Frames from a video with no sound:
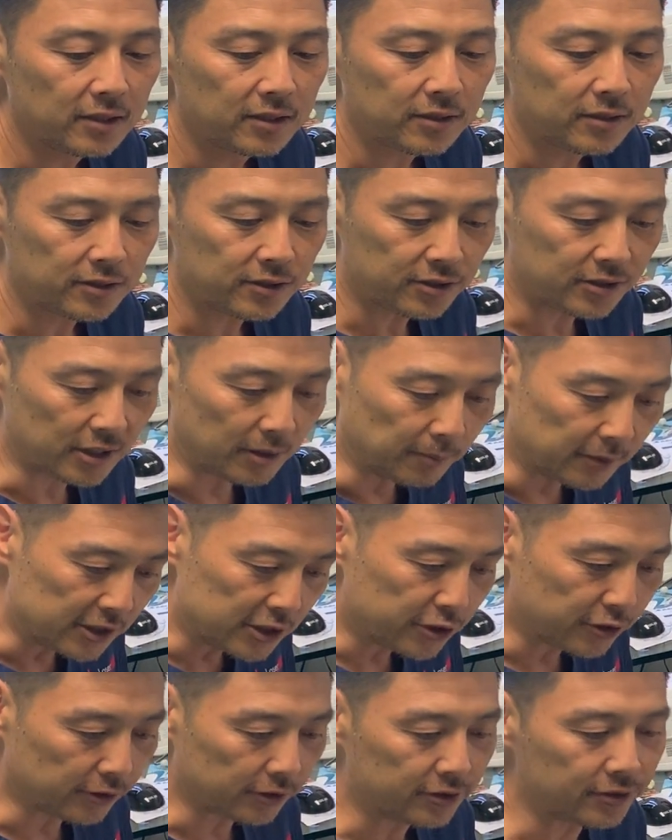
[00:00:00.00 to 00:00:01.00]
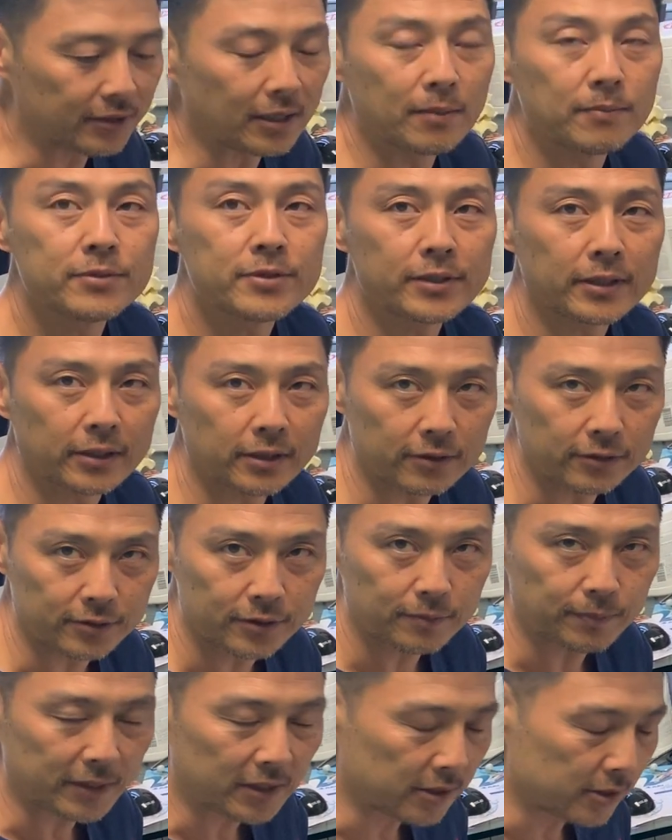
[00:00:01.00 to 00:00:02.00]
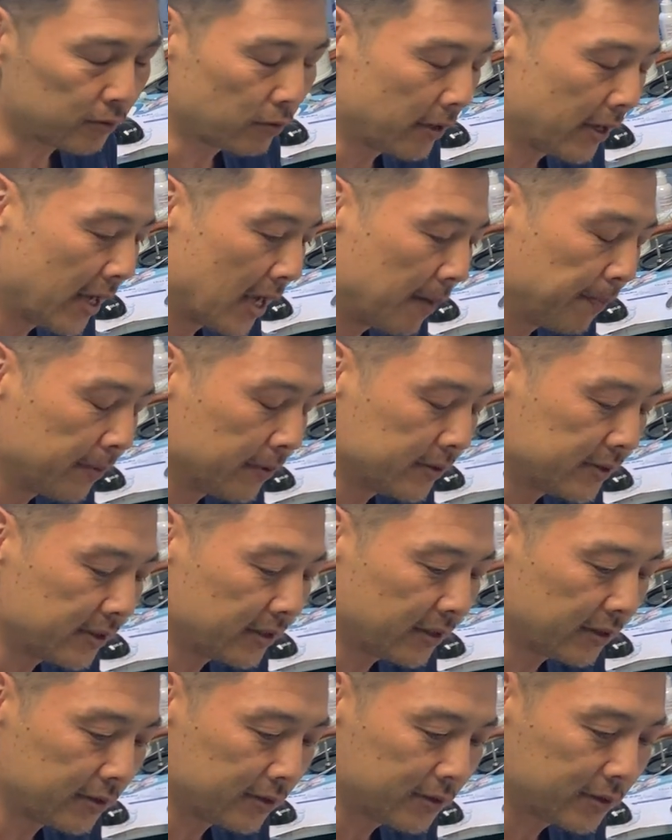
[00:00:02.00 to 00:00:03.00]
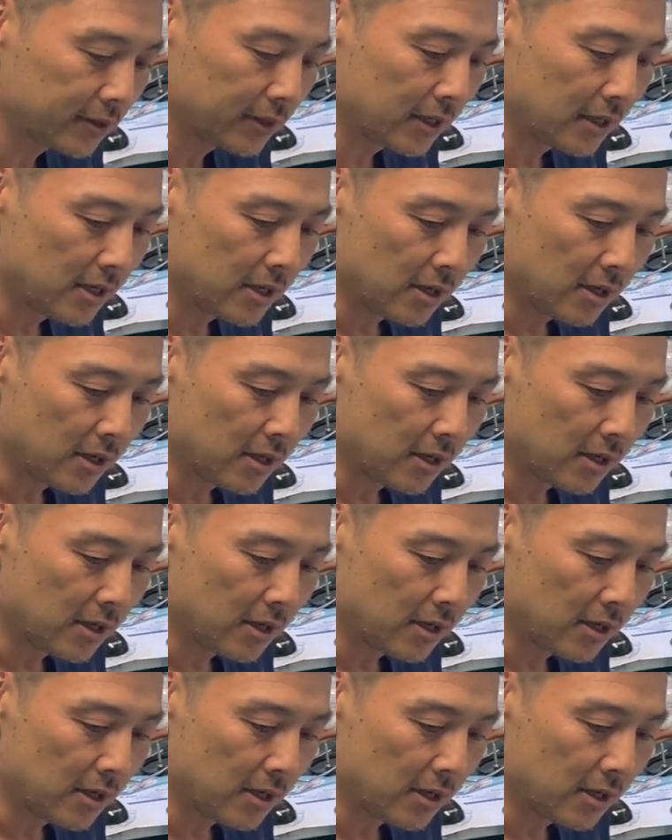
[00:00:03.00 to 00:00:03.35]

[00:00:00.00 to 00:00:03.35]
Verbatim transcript: stimulates your stem cells because what happens is